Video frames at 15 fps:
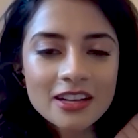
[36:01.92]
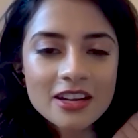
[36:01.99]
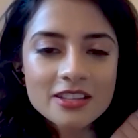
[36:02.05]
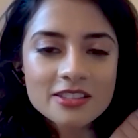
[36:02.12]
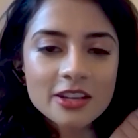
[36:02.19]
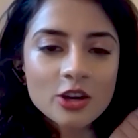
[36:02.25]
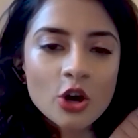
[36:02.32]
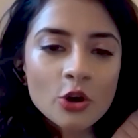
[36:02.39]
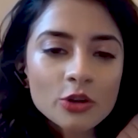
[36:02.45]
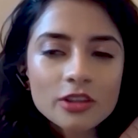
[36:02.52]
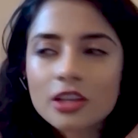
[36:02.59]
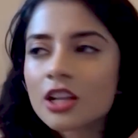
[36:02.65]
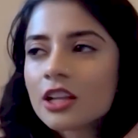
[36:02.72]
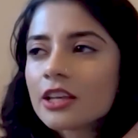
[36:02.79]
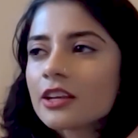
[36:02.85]
It's like, oh,
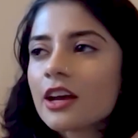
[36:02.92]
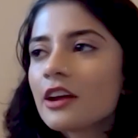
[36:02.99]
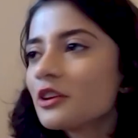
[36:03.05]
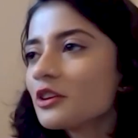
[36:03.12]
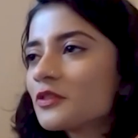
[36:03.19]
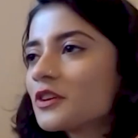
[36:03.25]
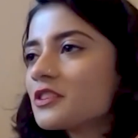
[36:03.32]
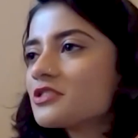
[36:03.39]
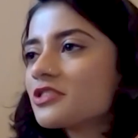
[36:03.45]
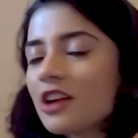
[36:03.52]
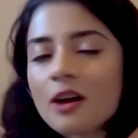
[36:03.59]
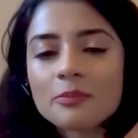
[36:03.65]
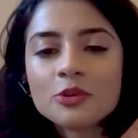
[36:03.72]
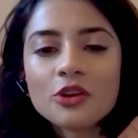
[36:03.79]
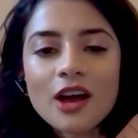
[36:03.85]
like at your first
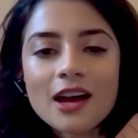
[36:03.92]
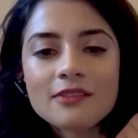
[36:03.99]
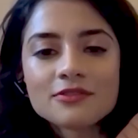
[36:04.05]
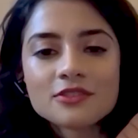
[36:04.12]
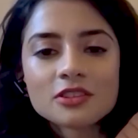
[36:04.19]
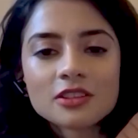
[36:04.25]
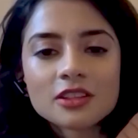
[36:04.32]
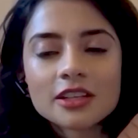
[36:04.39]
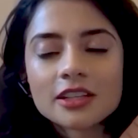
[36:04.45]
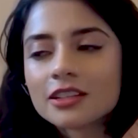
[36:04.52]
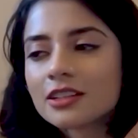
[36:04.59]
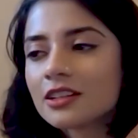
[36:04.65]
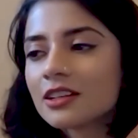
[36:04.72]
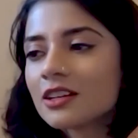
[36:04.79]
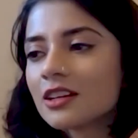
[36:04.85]
job, you have to like
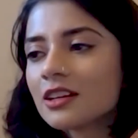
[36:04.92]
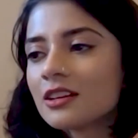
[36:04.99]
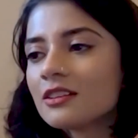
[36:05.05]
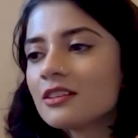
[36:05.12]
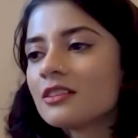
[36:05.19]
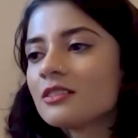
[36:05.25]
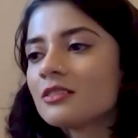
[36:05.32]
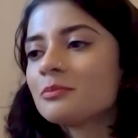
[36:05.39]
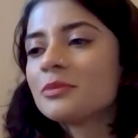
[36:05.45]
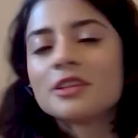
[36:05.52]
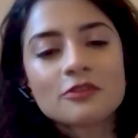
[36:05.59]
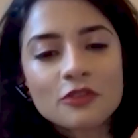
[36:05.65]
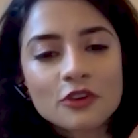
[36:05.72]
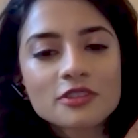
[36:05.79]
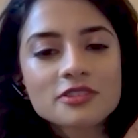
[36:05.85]
be
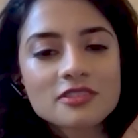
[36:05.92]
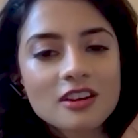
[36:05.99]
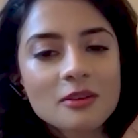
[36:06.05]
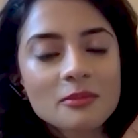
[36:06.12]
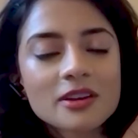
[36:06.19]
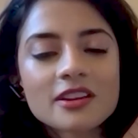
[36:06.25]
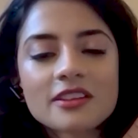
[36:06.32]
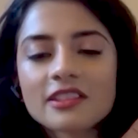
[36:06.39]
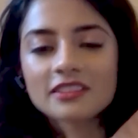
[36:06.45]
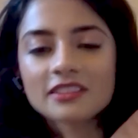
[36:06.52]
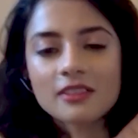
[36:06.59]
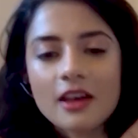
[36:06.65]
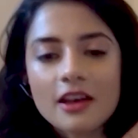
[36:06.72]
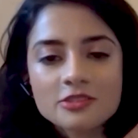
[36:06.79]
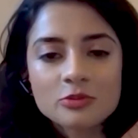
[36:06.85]
the first to come in and like the
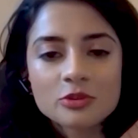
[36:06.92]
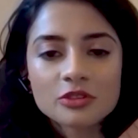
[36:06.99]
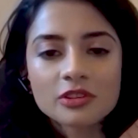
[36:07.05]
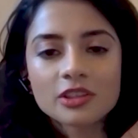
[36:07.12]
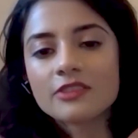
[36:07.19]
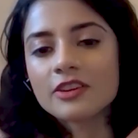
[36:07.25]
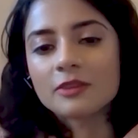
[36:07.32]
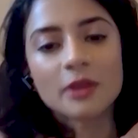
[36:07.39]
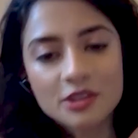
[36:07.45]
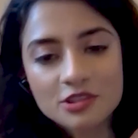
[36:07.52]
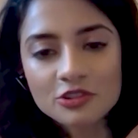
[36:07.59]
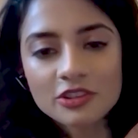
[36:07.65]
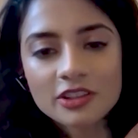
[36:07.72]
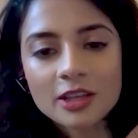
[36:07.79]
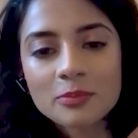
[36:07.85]
last one to leave, and make
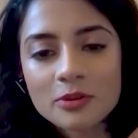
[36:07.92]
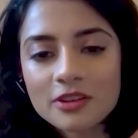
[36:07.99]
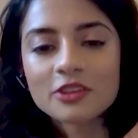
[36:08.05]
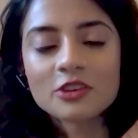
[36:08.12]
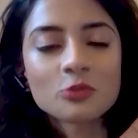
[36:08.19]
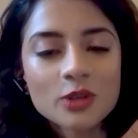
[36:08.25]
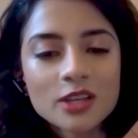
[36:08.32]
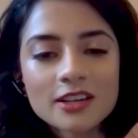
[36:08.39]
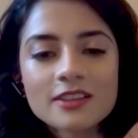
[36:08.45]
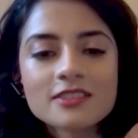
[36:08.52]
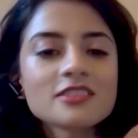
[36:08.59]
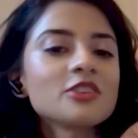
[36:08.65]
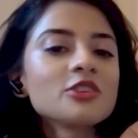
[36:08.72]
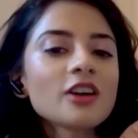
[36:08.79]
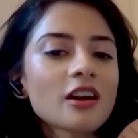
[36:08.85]
sure you like put in your
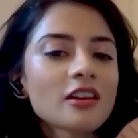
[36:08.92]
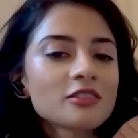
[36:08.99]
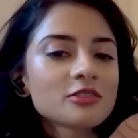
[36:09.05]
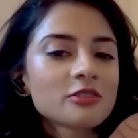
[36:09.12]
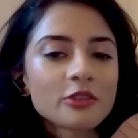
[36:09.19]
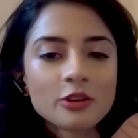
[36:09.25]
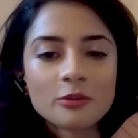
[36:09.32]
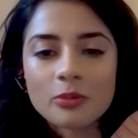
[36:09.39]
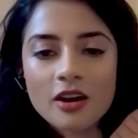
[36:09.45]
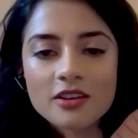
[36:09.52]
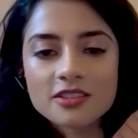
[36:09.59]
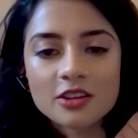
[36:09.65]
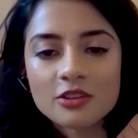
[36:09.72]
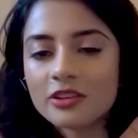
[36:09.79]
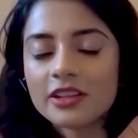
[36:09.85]
weekends, and you gotta show your boss
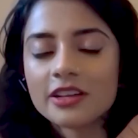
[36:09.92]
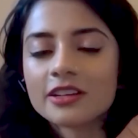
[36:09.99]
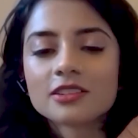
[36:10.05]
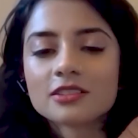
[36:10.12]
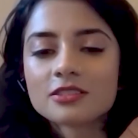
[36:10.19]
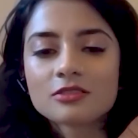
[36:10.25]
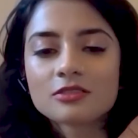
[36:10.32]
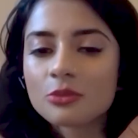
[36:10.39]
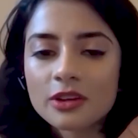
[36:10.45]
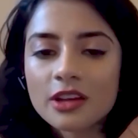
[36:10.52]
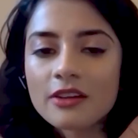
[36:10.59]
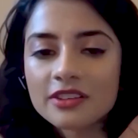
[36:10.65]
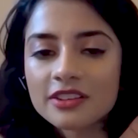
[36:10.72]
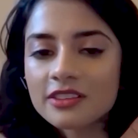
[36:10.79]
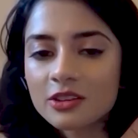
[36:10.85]
that you're like doing
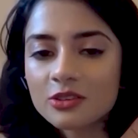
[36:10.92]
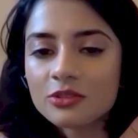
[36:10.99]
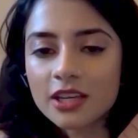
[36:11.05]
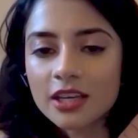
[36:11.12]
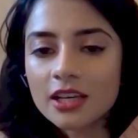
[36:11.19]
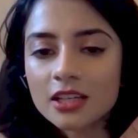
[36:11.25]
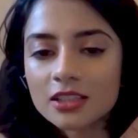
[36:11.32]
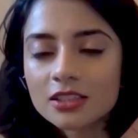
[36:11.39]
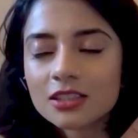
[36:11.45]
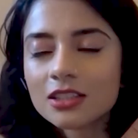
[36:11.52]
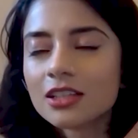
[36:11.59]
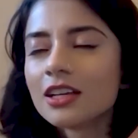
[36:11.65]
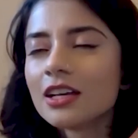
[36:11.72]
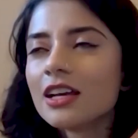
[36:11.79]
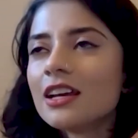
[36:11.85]
everything that you can.
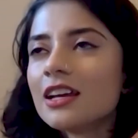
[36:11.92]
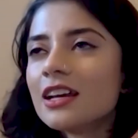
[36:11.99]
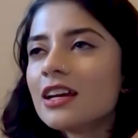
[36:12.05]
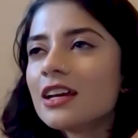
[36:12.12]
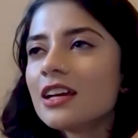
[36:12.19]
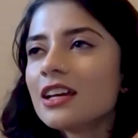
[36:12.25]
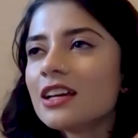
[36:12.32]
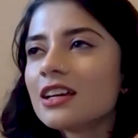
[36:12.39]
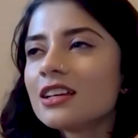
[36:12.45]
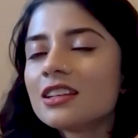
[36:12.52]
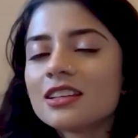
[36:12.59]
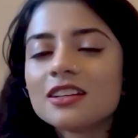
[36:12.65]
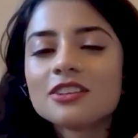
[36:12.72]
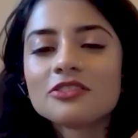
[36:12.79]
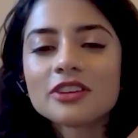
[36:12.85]

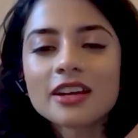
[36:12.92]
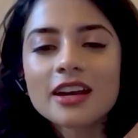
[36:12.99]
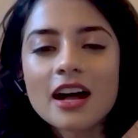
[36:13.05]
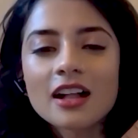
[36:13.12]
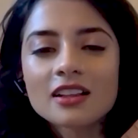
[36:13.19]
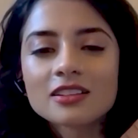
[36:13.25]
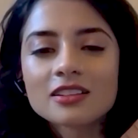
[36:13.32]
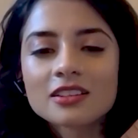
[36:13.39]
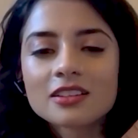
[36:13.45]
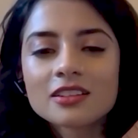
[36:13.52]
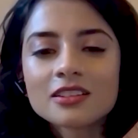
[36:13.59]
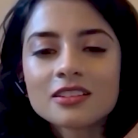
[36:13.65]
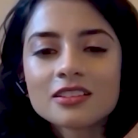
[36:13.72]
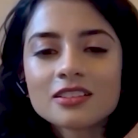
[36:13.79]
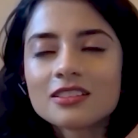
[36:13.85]
And in
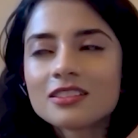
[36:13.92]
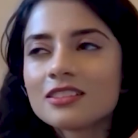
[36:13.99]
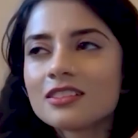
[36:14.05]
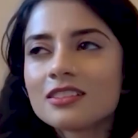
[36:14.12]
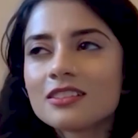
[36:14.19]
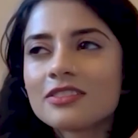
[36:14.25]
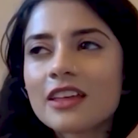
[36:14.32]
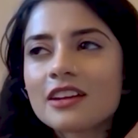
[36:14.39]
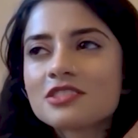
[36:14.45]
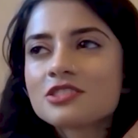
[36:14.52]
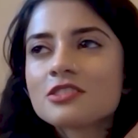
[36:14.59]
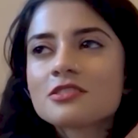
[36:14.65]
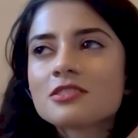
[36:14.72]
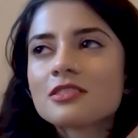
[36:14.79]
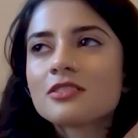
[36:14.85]
reality, that's
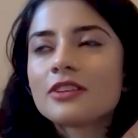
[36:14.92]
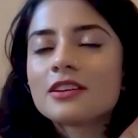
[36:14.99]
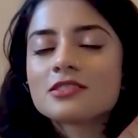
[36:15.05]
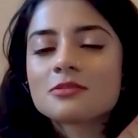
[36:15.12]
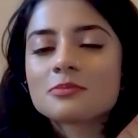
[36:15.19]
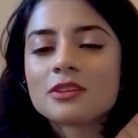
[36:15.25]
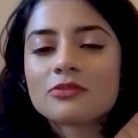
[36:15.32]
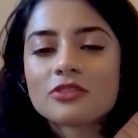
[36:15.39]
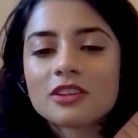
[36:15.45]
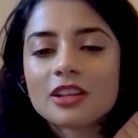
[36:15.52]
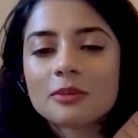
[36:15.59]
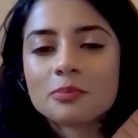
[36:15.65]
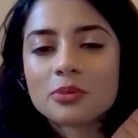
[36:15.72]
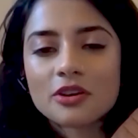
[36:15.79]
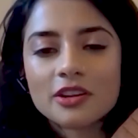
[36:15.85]
just a recipe for
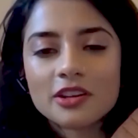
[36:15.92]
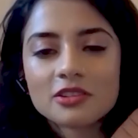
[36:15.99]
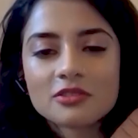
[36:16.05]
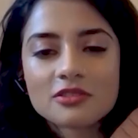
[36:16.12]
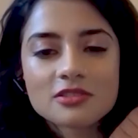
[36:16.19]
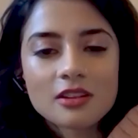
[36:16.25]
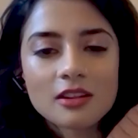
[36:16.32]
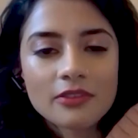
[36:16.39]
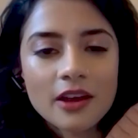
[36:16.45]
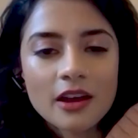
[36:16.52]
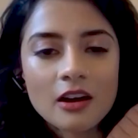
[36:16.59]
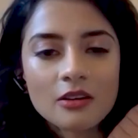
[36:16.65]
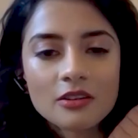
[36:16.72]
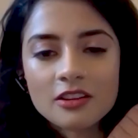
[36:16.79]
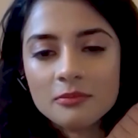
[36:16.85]
like burning yourself
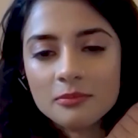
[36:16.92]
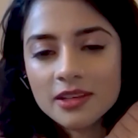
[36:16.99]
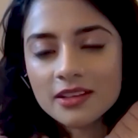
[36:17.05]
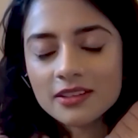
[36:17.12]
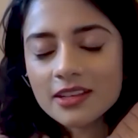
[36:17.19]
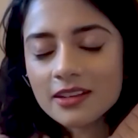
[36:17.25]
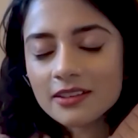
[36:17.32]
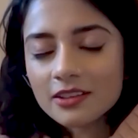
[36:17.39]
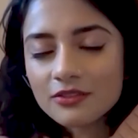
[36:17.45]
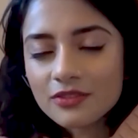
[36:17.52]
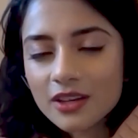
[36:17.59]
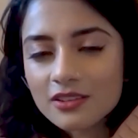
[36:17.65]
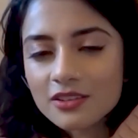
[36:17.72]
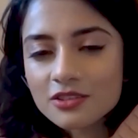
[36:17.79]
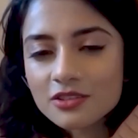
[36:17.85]
out and being taken
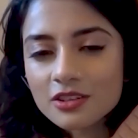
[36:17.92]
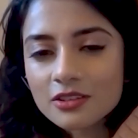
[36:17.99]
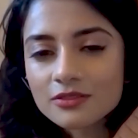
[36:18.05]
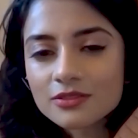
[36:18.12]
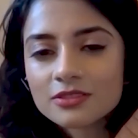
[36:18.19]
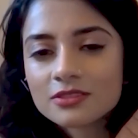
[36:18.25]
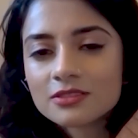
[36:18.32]
advantage of.